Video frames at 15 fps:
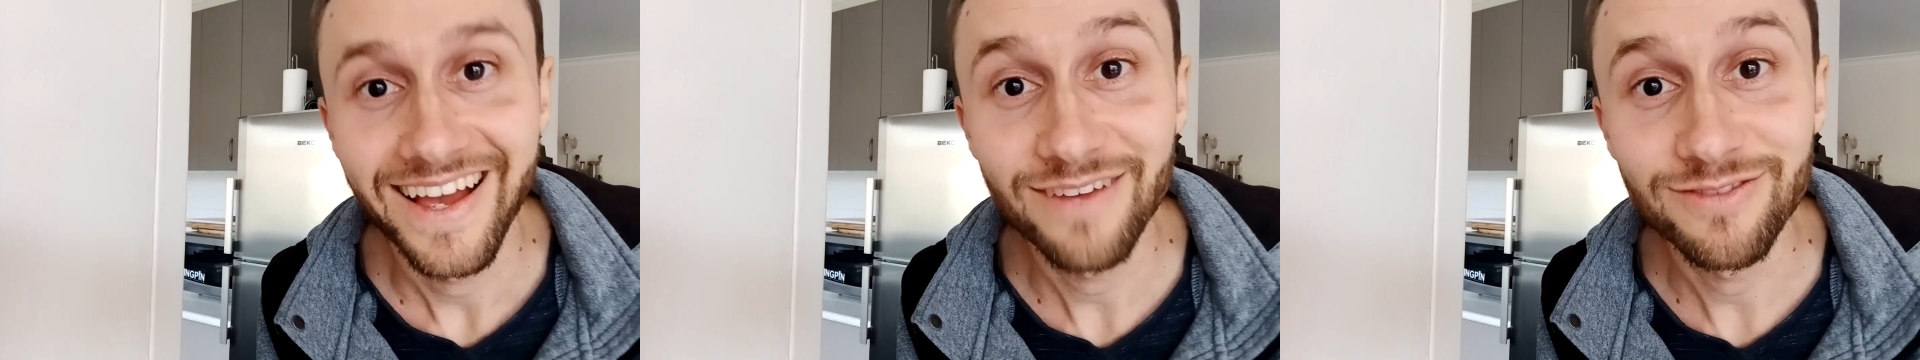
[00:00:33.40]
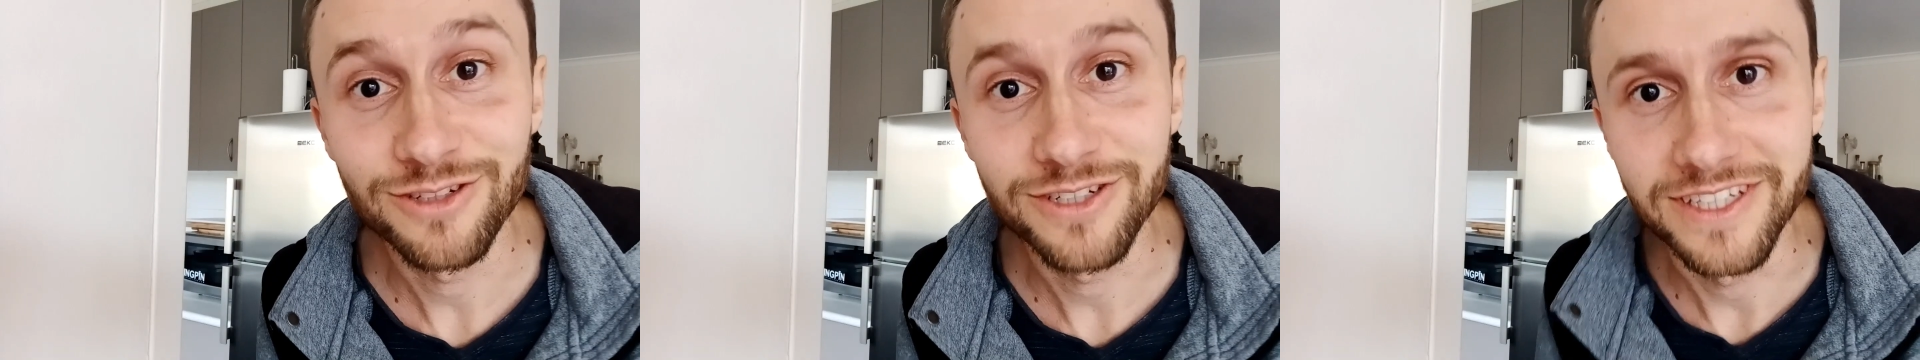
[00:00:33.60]

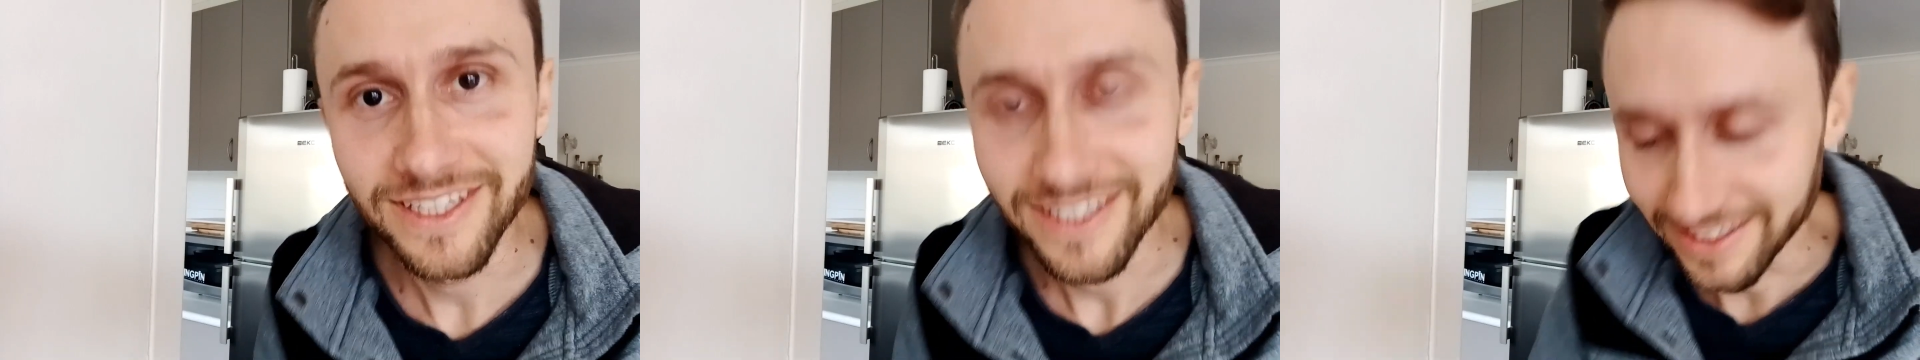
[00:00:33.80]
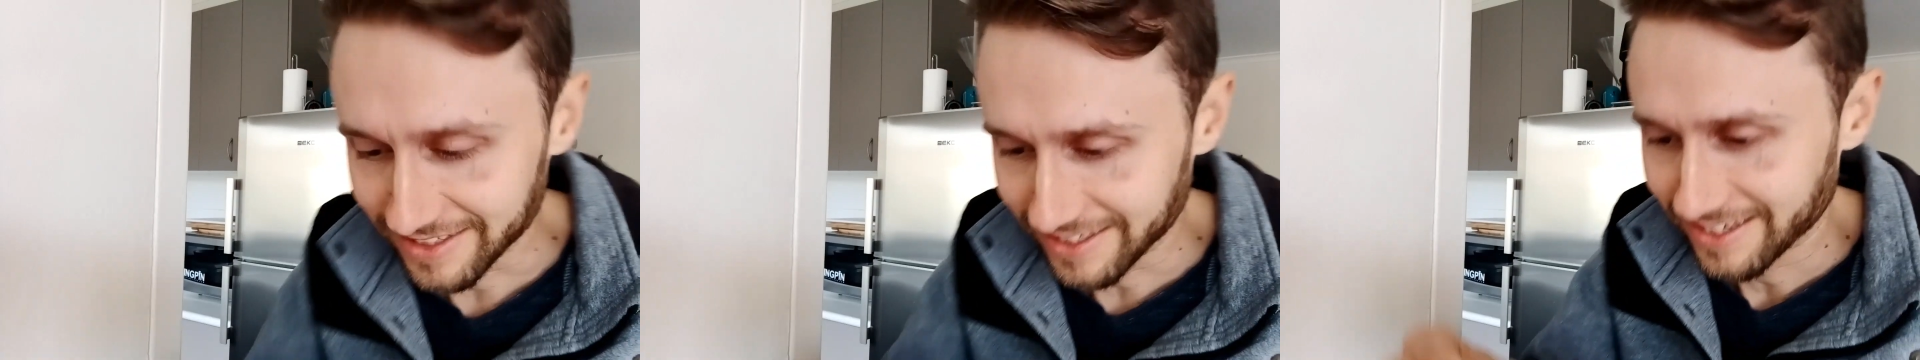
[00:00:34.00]
a look at
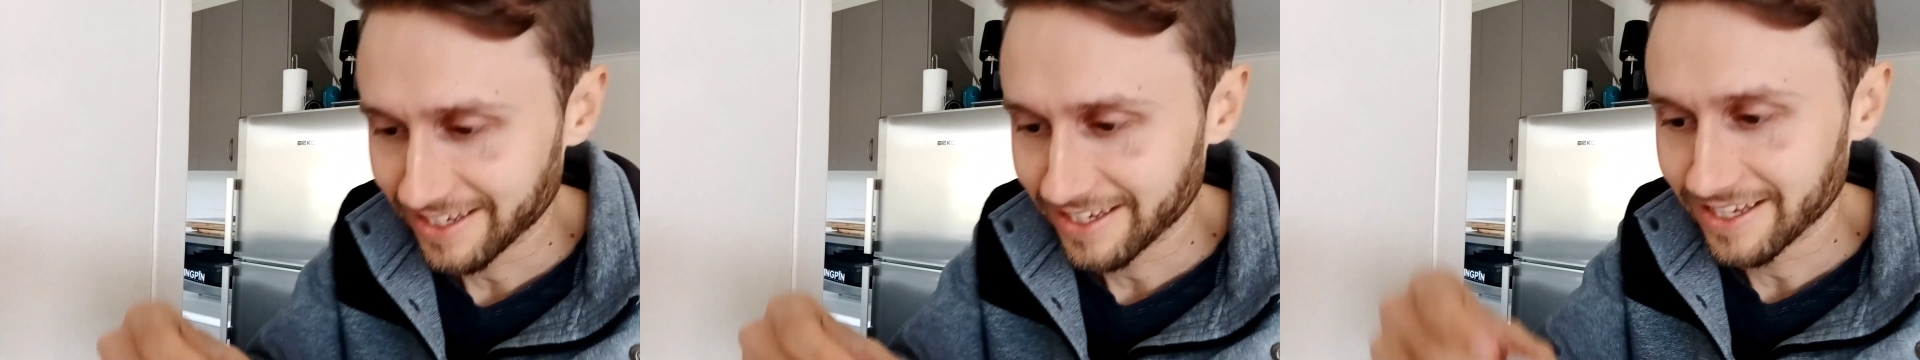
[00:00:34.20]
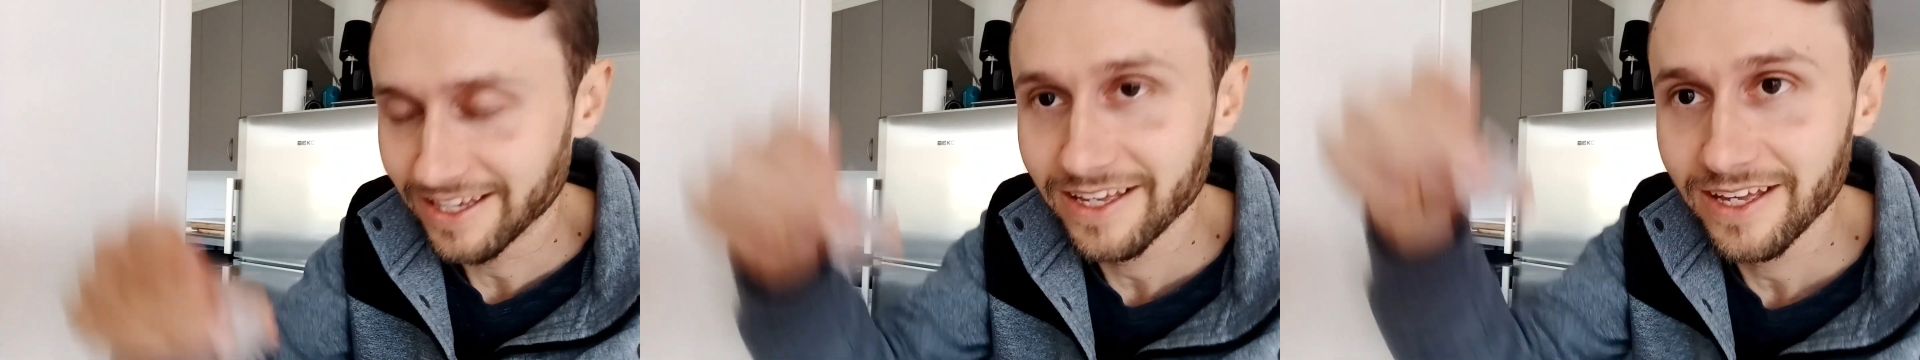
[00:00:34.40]
this.
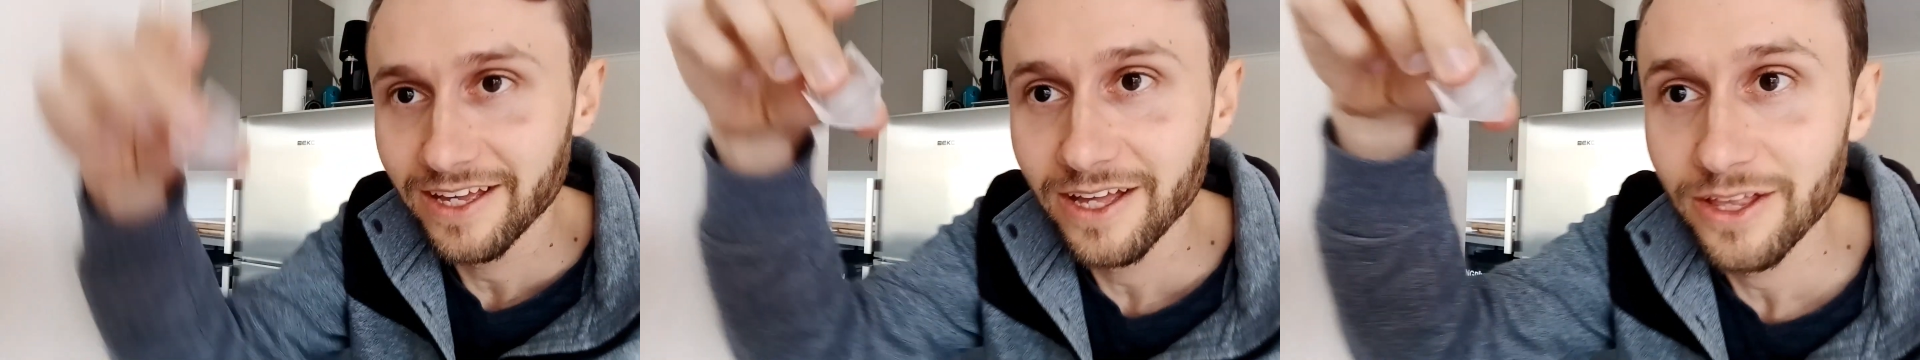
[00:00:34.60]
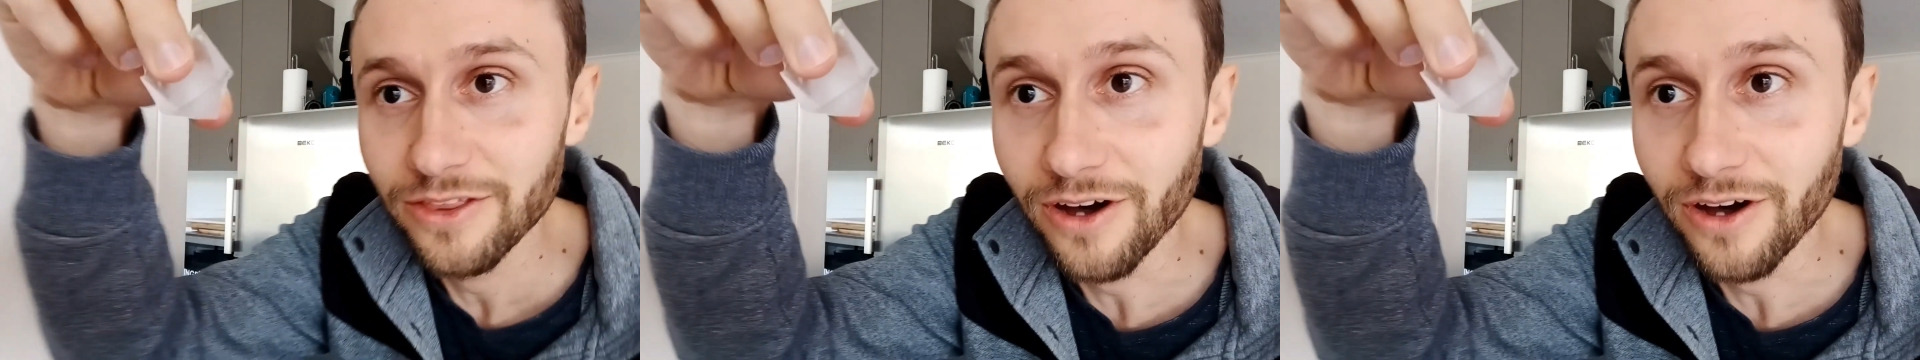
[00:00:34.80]

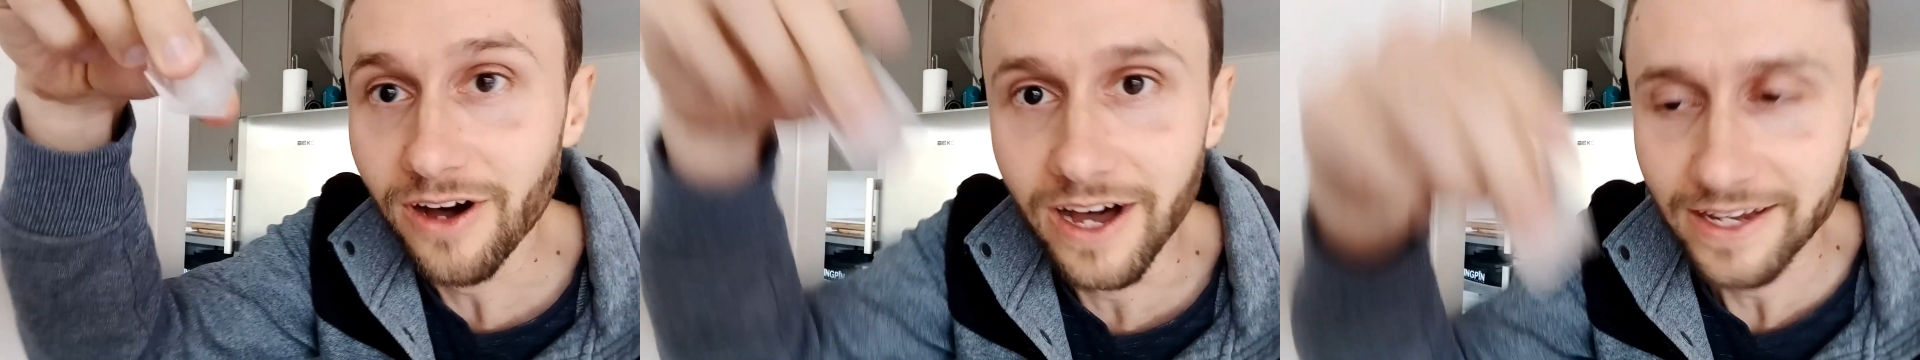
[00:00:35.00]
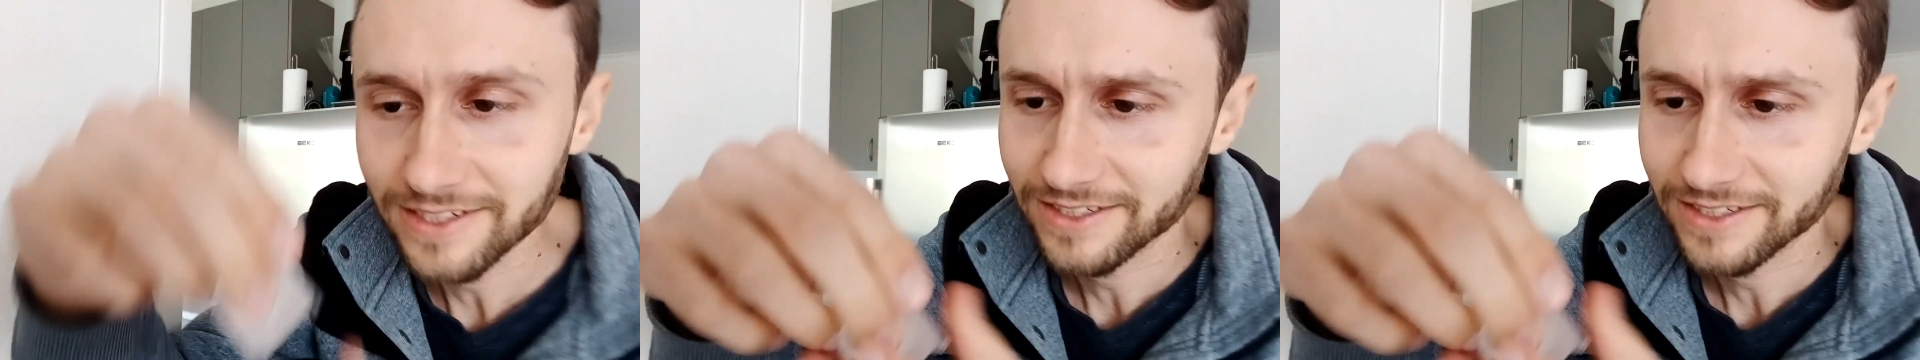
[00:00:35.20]
The
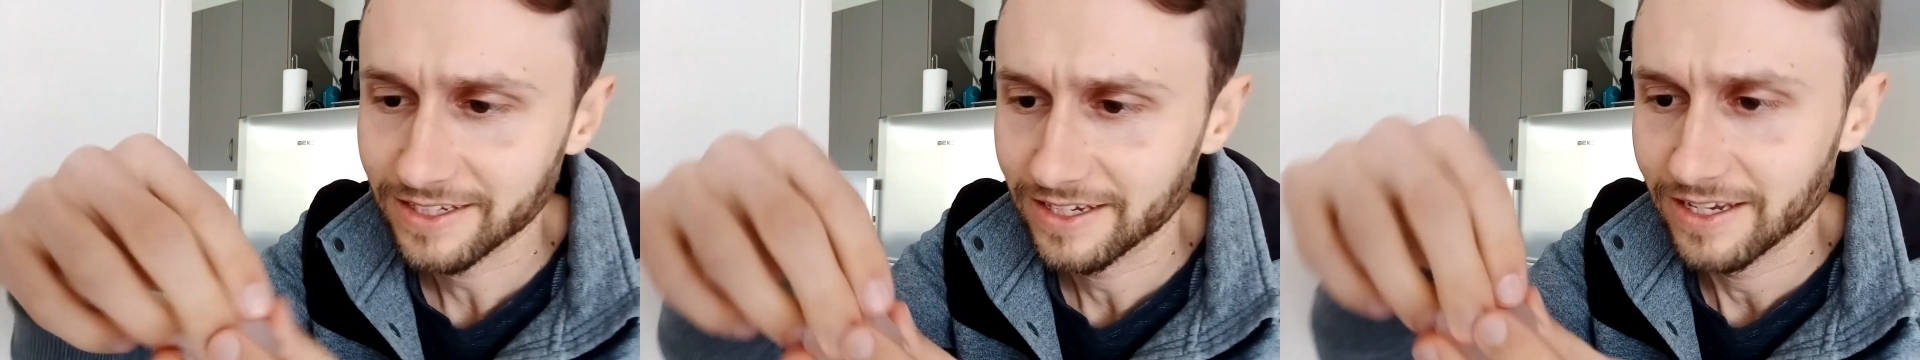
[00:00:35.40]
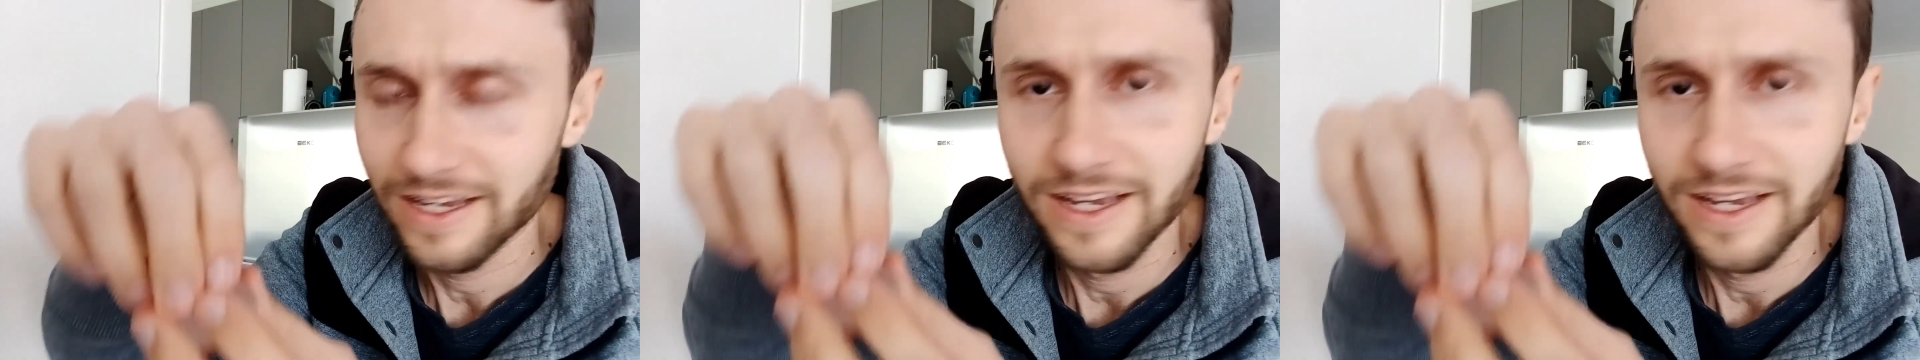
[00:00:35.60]
ice,